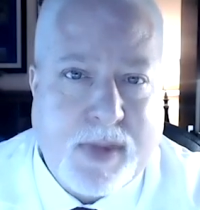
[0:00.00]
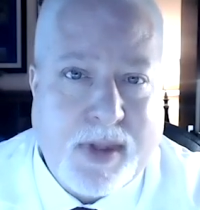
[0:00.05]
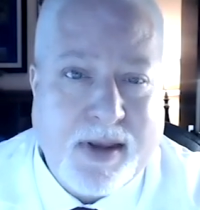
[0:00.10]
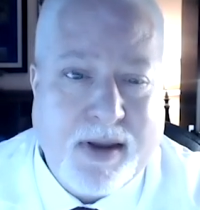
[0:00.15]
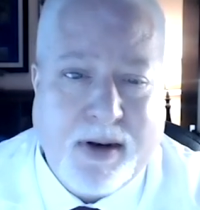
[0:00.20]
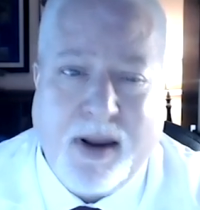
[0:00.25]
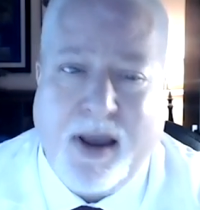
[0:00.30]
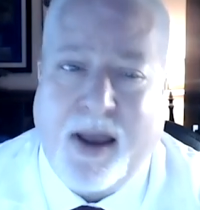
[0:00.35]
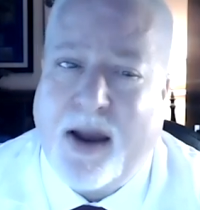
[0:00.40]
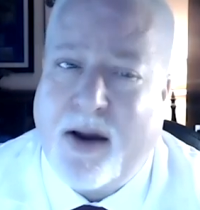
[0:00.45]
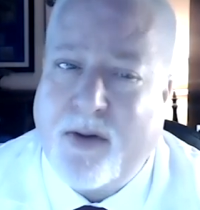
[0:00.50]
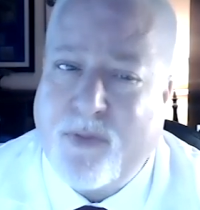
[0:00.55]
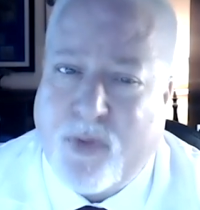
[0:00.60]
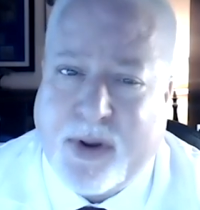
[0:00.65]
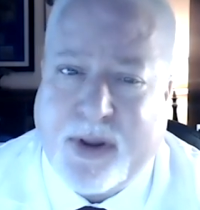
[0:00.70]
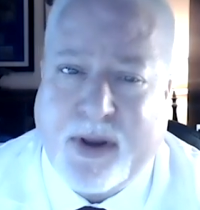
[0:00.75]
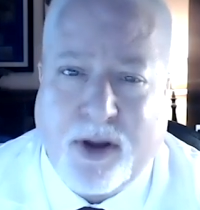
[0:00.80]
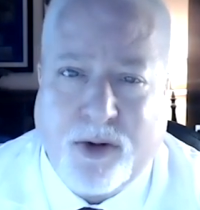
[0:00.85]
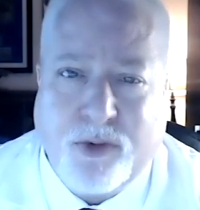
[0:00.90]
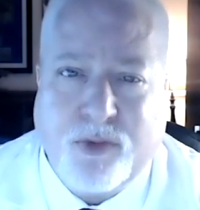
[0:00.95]
In
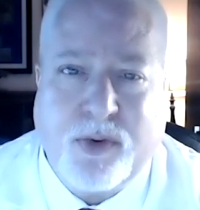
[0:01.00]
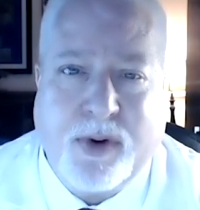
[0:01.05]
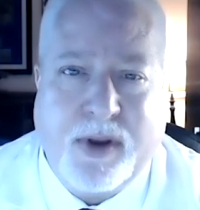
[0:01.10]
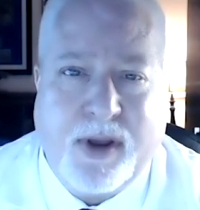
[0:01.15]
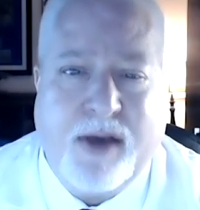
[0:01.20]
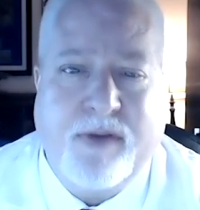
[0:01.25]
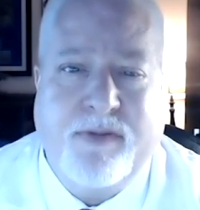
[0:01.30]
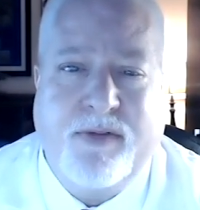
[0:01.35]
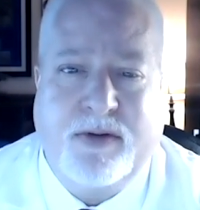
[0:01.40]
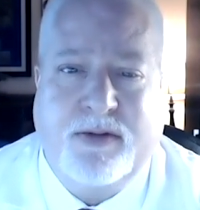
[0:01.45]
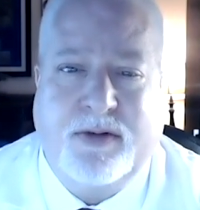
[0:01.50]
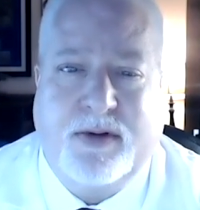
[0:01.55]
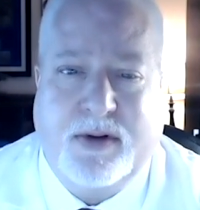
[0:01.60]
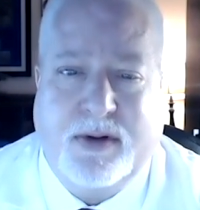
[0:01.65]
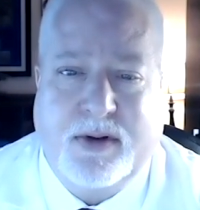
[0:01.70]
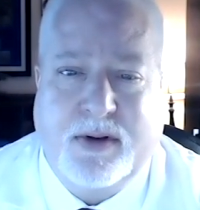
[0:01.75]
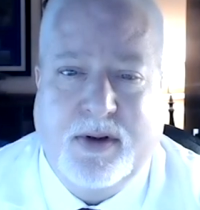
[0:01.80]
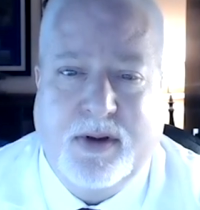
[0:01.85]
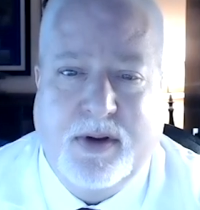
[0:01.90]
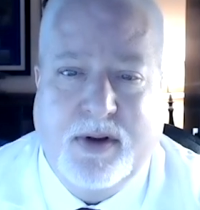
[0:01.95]
every country I visit,
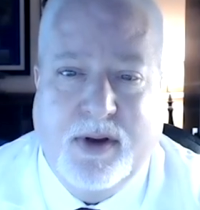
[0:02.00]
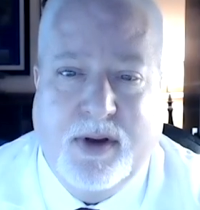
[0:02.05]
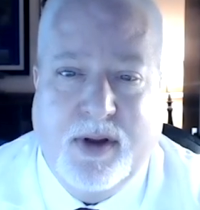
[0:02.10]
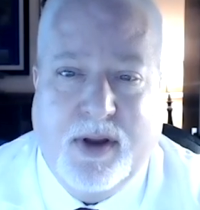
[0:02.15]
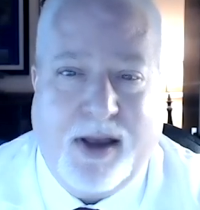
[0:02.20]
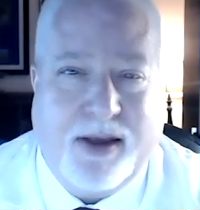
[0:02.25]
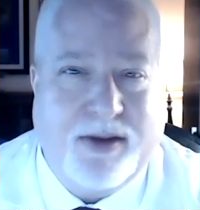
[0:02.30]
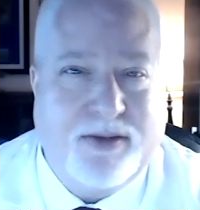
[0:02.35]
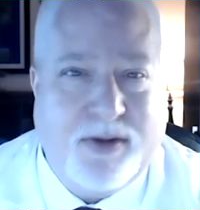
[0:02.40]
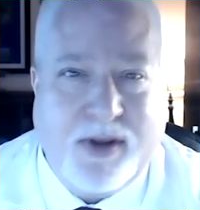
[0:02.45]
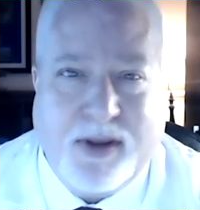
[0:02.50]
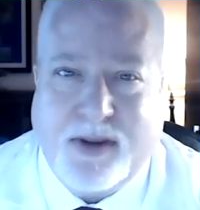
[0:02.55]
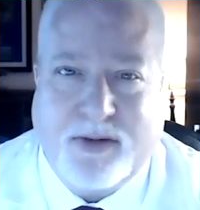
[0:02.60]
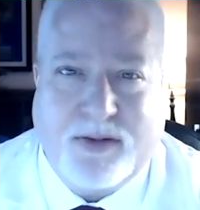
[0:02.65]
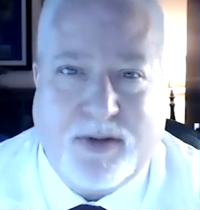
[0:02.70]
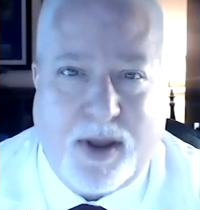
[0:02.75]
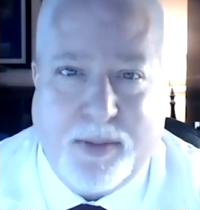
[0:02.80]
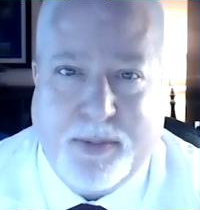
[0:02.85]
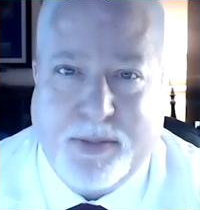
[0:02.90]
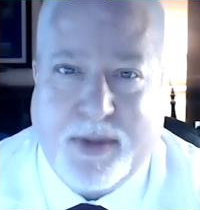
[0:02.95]
I see the
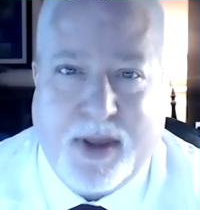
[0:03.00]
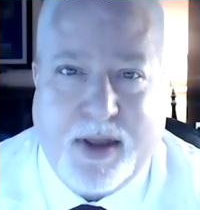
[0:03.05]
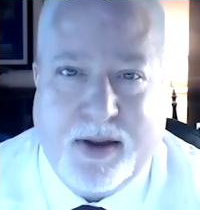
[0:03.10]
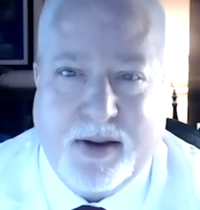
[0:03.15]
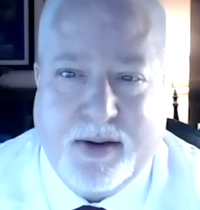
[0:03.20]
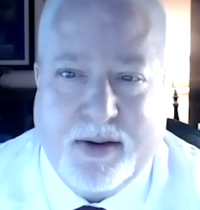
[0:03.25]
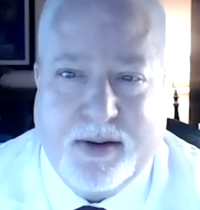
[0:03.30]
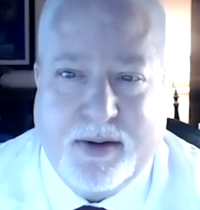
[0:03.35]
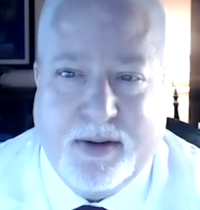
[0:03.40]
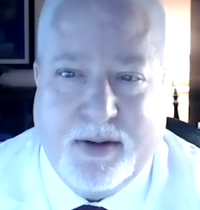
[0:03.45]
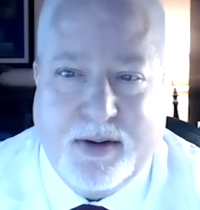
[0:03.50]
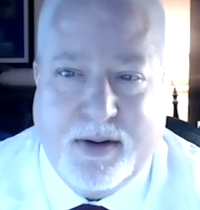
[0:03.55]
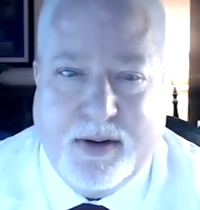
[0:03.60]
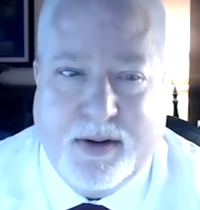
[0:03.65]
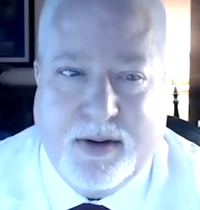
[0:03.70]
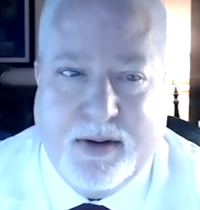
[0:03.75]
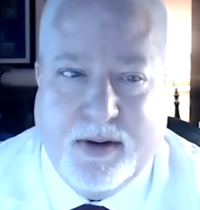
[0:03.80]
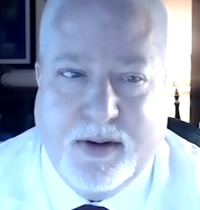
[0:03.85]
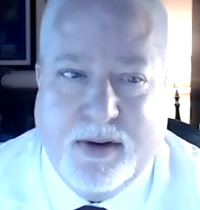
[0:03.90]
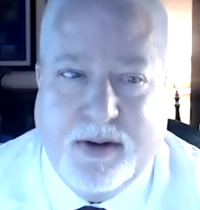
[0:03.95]
same thing.
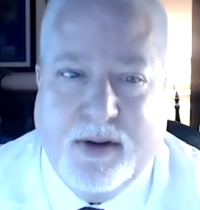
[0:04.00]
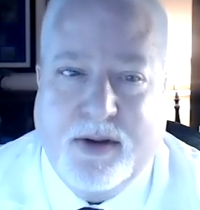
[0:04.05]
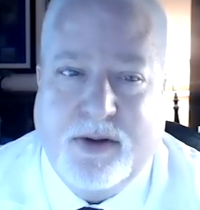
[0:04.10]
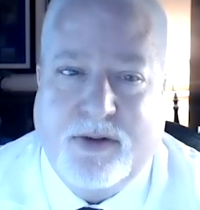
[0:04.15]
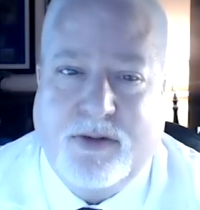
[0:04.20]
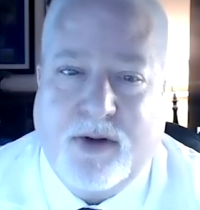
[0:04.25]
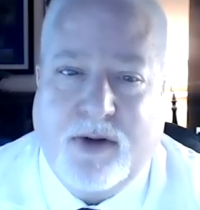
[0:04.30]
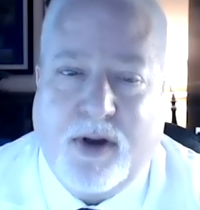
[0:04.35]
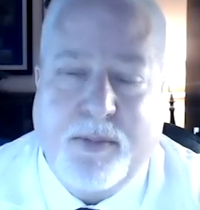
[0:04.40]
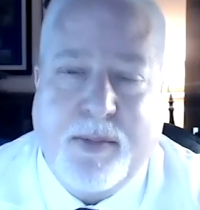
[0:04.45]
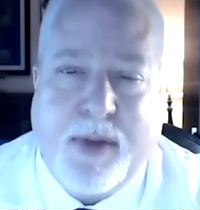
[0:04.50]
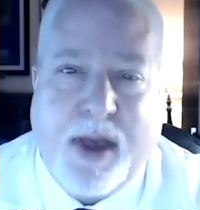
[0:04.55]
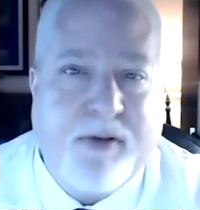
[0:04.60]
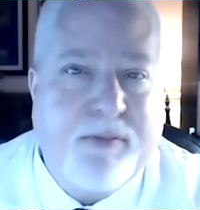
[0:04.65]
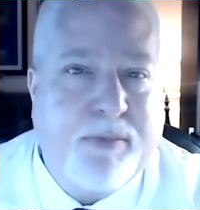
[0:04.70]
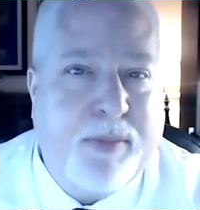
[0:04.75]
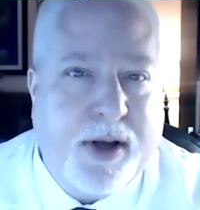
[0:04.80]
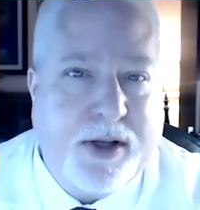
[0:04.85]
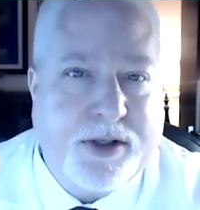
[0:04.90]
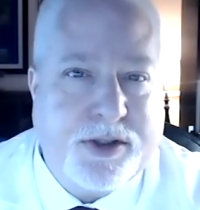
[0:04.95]
Some have
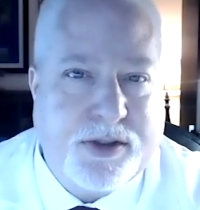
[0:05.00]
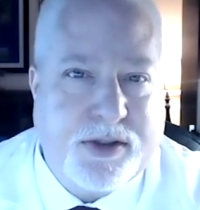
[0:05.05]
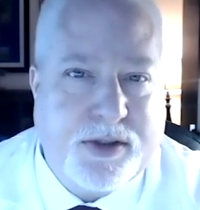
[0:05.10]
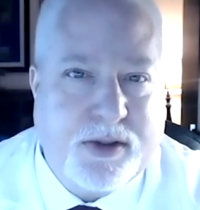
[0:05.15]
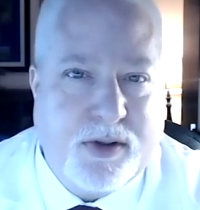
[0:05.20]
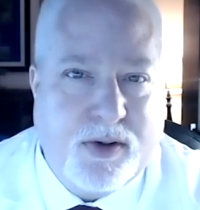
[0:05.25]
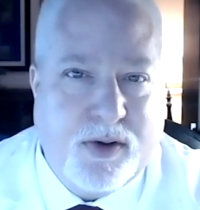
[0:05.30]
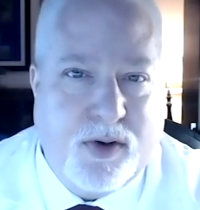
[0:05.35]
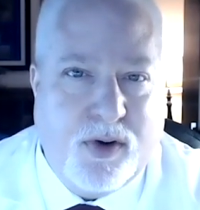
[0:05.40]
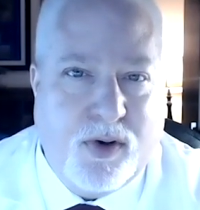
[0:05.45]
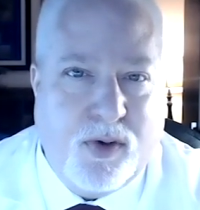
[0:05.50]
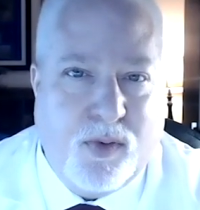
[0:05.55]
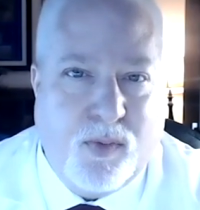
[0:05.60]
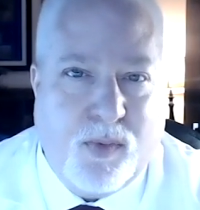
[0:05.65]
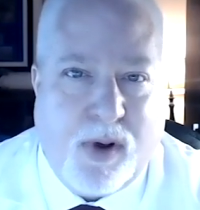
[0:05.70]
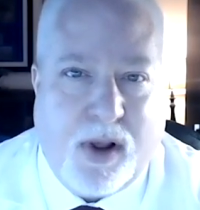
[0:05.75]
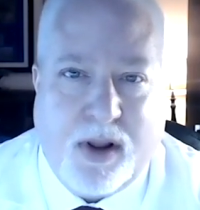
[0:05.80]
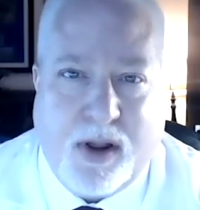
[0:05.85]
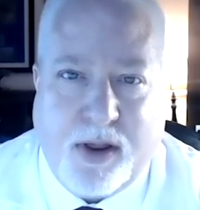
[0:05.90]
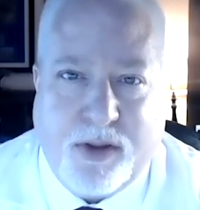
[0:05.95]
much,
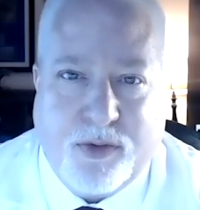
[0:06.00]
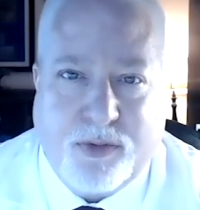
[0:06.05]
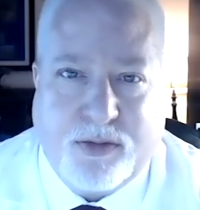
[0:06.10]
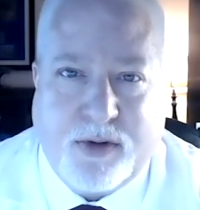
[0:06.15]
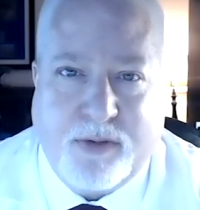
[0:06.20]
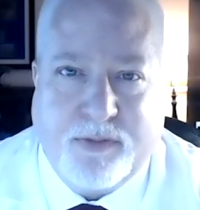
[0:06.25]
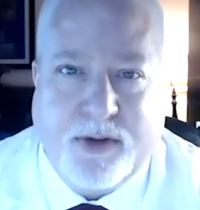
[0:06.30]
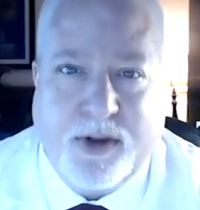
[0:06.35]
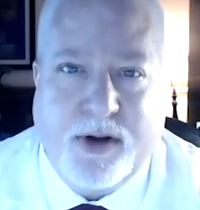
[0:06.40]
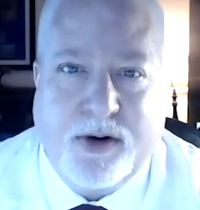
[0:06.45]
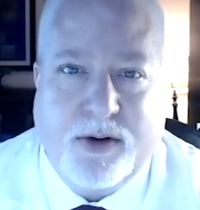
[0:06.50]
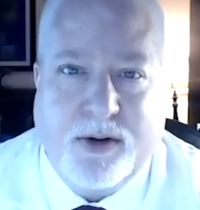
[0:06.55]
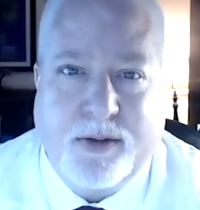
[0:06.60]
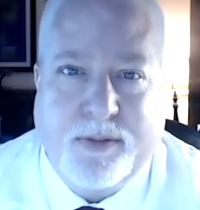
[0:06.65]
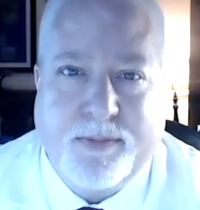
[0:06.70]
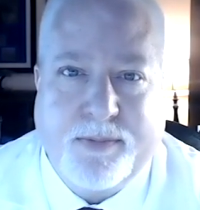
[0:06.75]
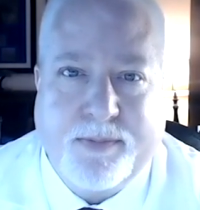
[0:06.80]
while others have little.